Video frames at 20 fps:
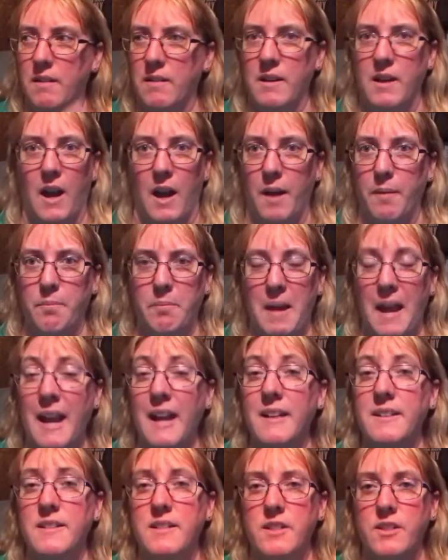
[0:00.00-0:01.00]
got
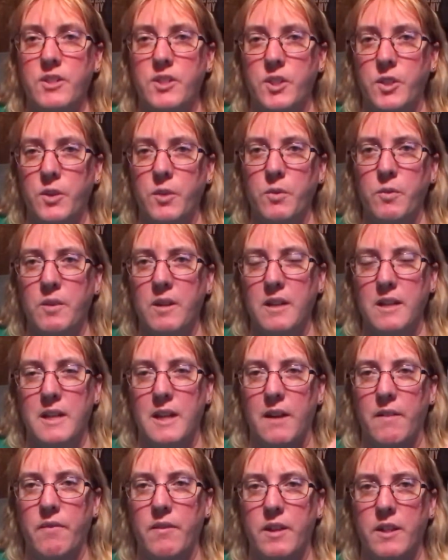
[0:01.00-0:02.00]
paid to
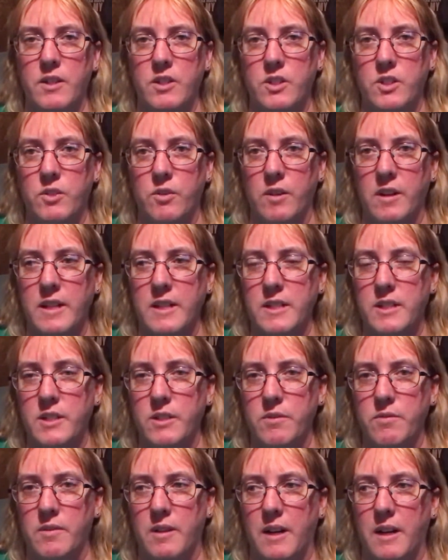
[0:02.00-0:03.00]
give his story to